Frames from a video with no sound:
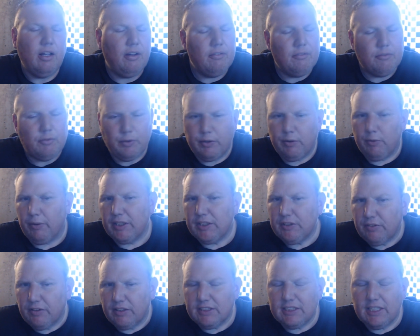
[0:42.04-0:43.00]
For you race
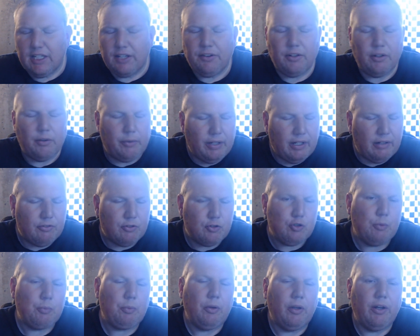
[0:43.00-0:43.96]
fans out there, we have a
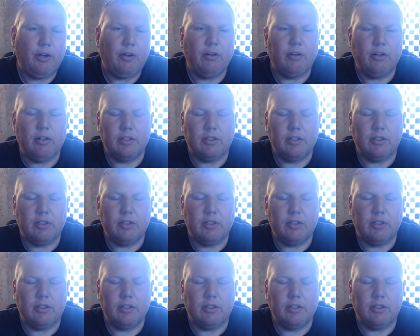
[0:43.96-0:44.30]
triple header.